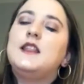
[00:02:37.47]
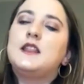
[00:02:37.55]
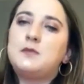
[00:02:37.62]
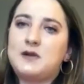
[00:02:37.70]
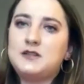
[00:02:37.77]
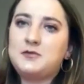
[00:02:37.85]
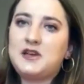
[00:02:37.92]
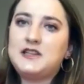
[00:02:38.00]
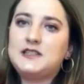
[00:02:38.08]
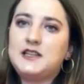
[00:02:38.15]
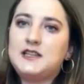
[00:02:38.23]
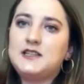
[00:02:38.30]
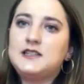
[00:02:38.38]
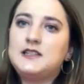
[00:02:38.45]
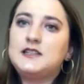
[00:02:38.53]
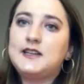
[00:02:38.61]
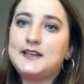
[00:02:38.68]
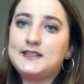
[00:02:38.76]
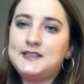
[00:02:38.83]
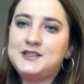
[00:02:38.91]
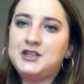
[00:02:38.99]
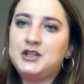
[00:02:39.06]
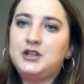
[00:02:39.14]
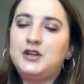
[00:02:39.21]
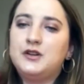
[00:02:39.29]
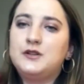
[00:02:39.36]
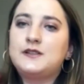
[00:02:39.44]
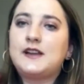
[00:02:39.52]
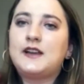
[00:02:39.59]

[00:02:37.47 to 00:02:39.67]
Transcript: the best places to get teaching clothes.